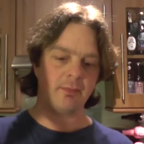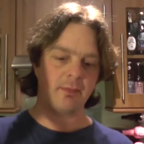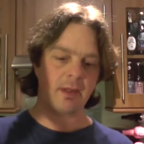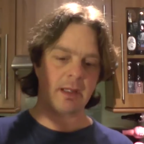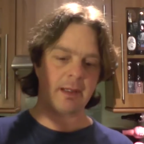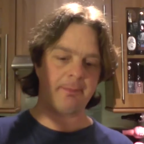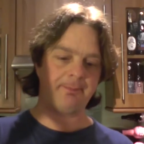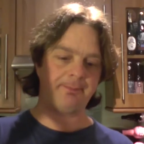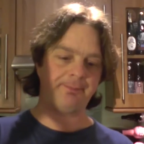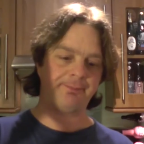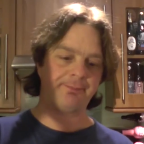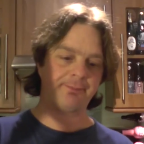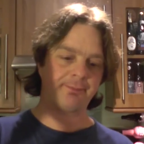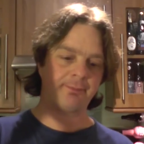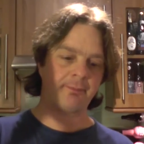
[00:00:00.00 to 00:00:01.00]

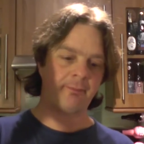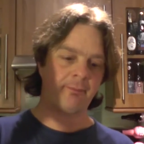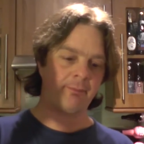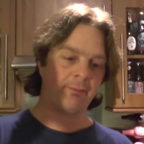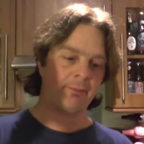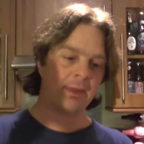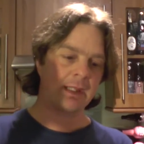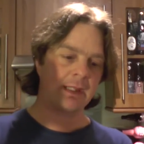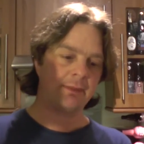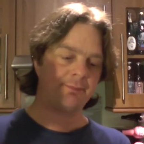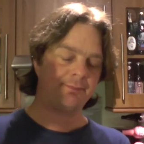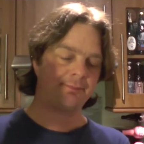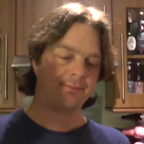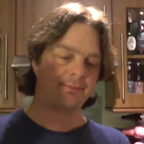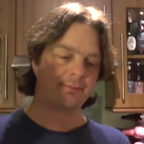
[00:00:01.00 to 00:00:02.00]

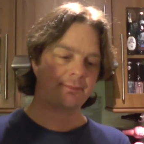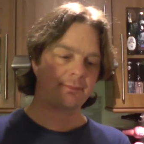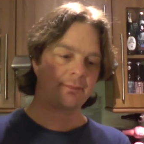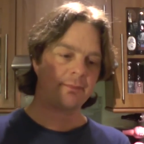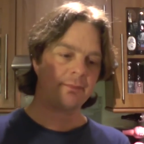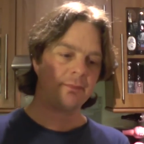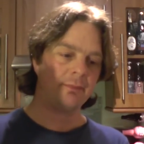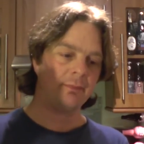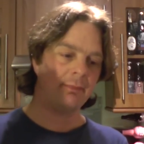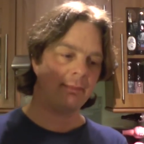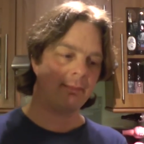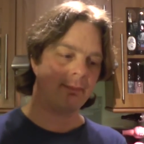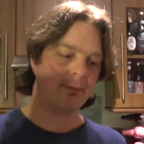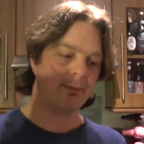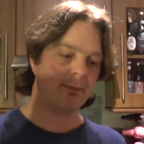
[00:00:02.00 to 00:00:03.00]

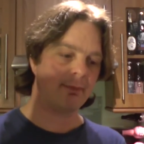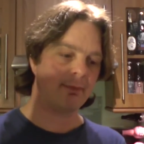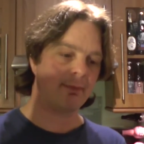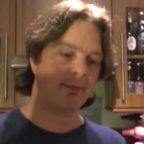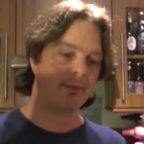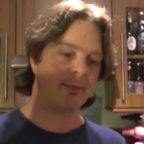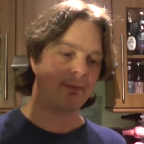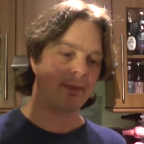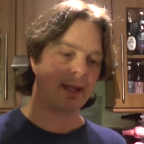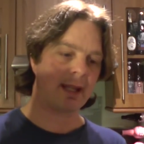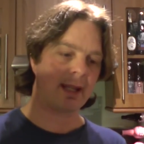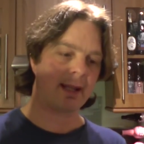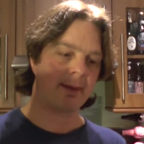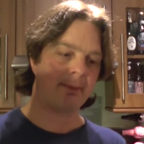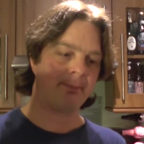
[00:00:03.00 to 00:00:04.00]

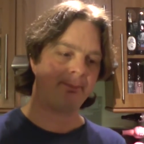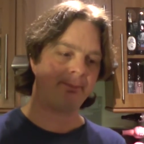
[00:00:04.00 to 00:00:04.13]
(no one is talking)